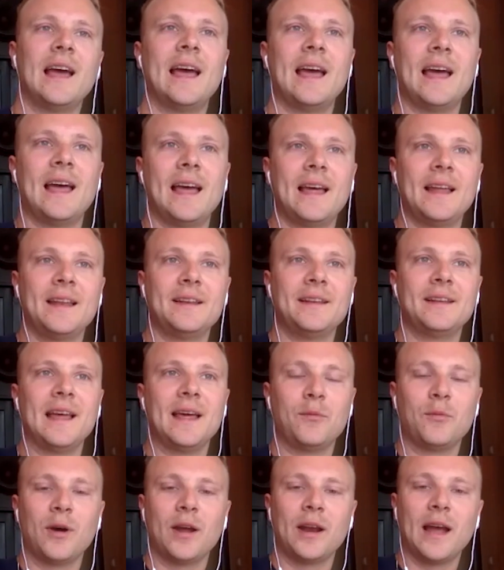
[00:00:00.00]
and
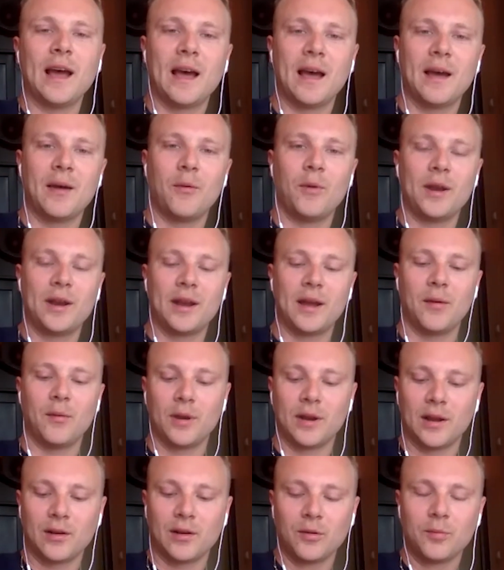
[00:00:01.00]
then when I
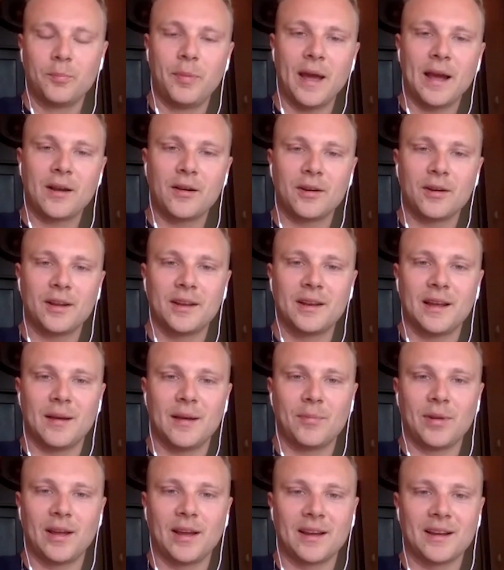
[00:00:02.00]
look back on it,
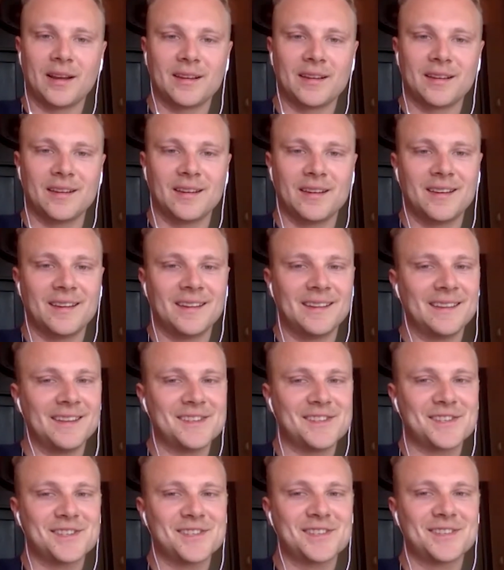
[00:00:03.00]
I'm like,
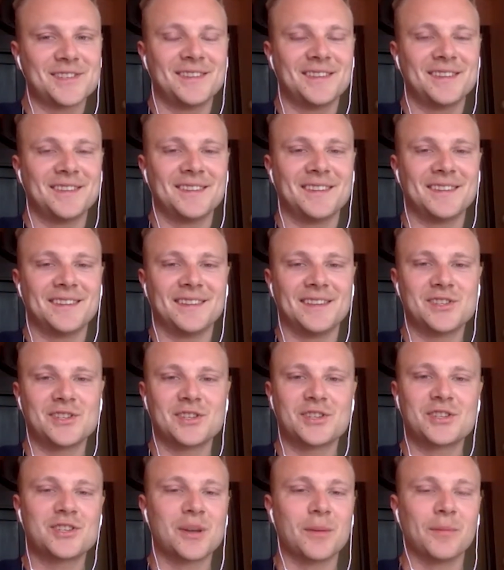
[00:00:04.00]
this is
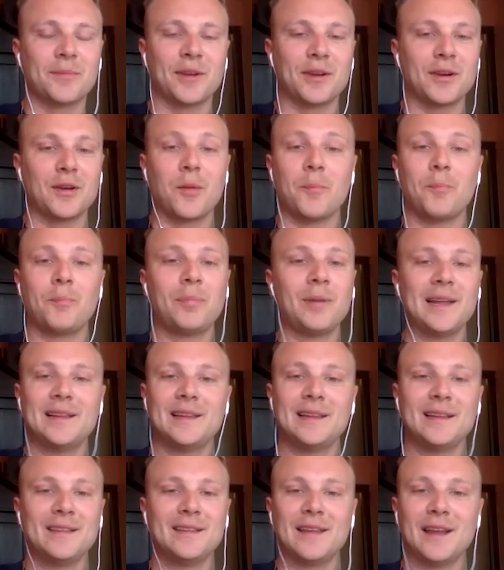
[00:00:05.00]
something
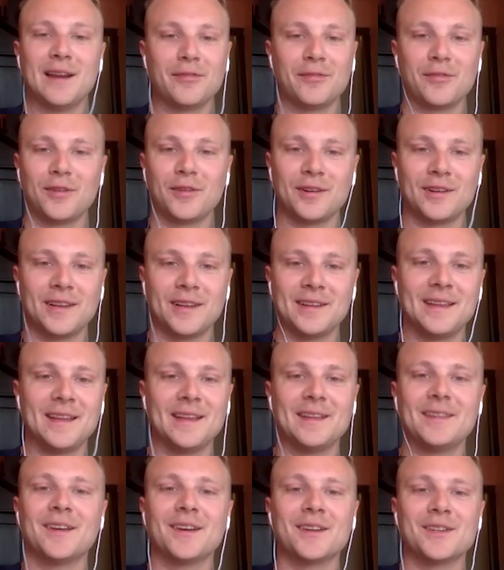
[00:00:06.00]
completely different. It
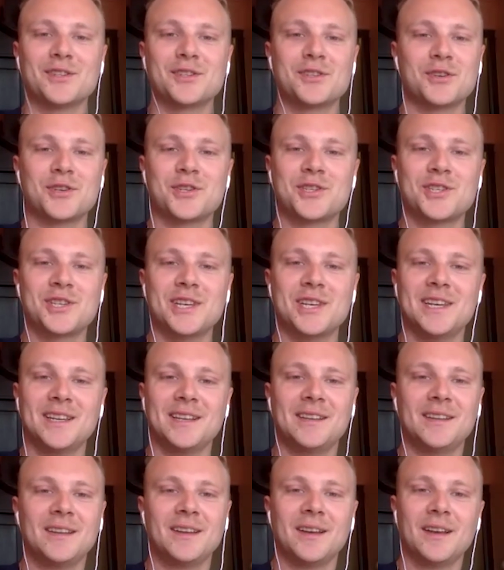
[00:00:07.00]
did not
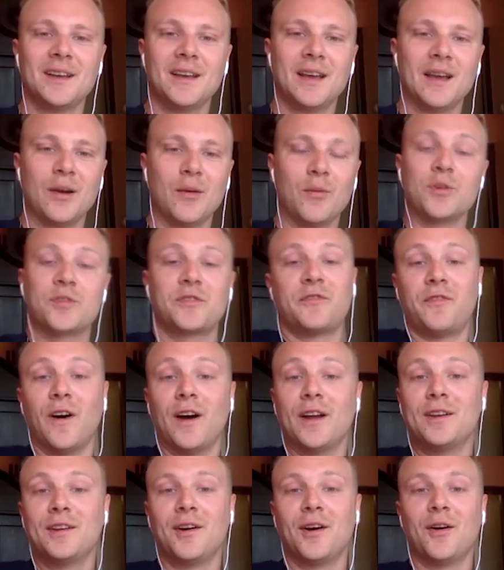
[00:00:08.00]
succeed. Was
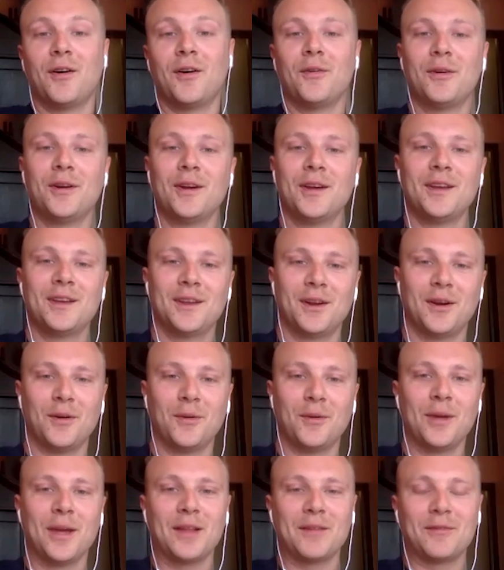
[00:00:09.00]
fun though, you know.
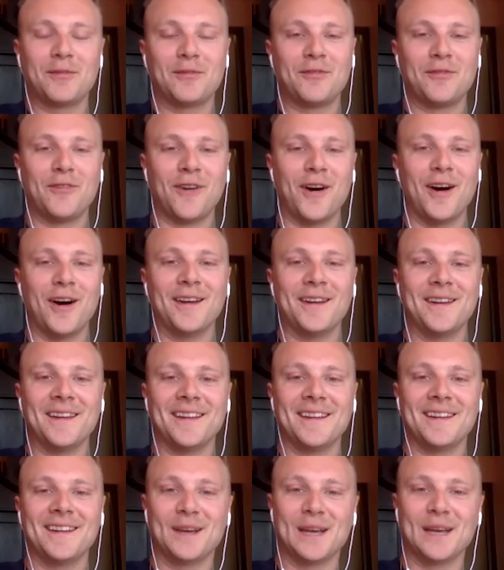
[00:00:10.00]
We had fun,
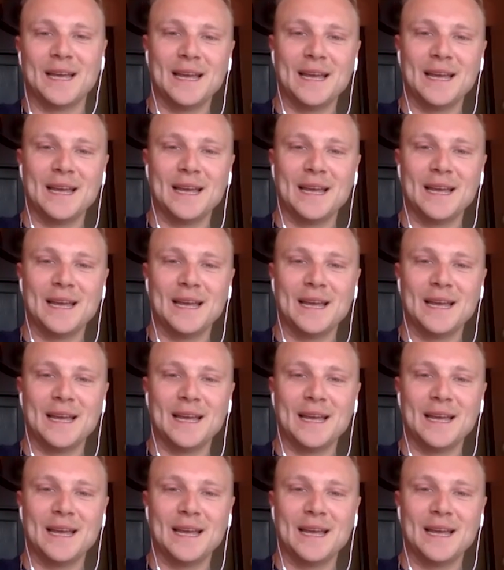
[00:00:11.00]
and